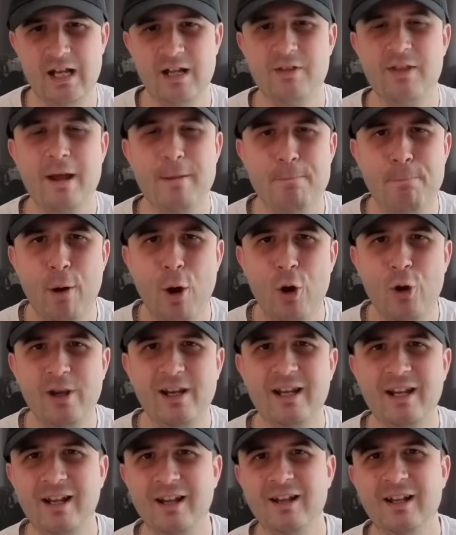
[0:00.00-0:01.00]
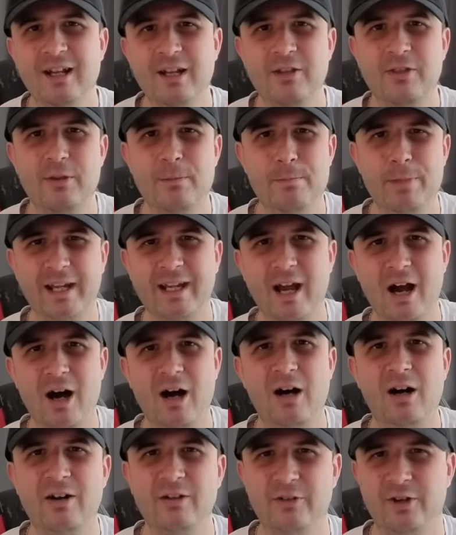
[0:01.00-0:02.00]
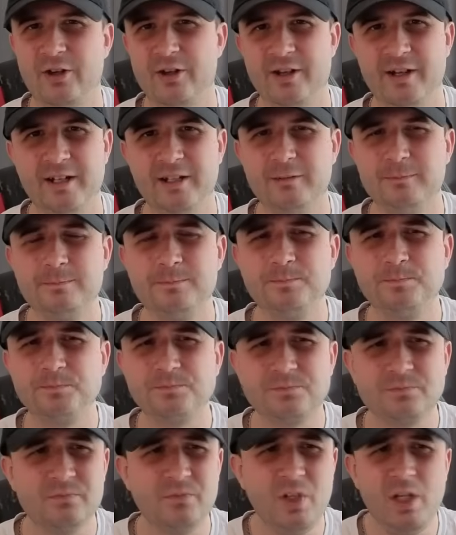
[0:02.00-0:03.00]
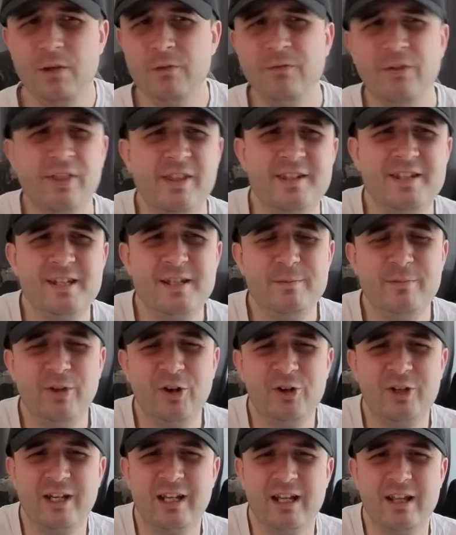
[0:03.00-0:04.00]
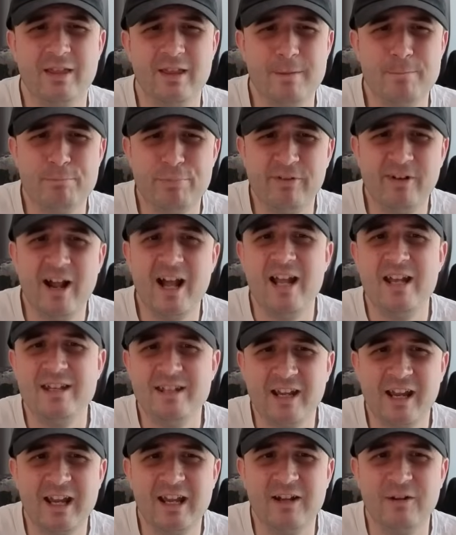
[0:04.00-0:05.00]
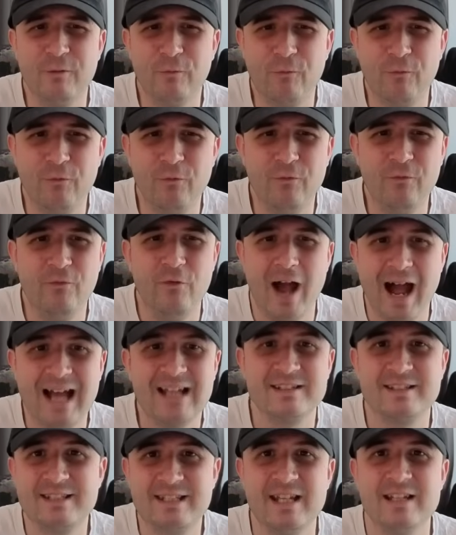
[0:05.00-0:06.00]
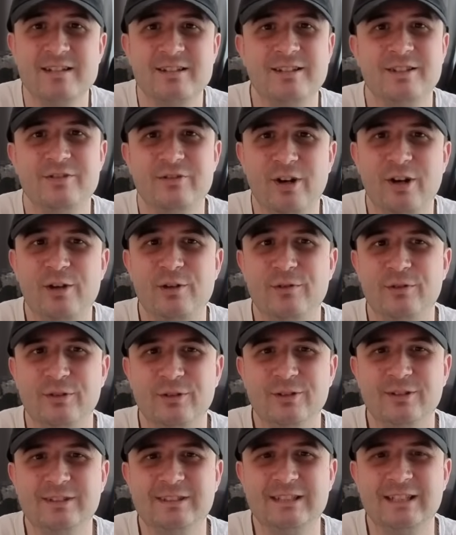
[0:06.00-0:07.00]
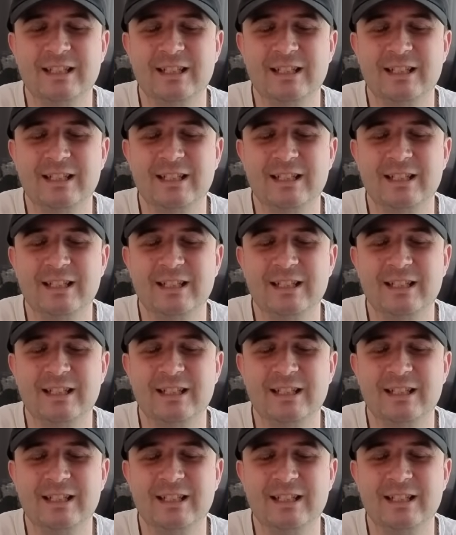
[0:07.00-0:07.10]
They're putting the big R on it for the Team Rocket. They're branding it as Destined Rivals.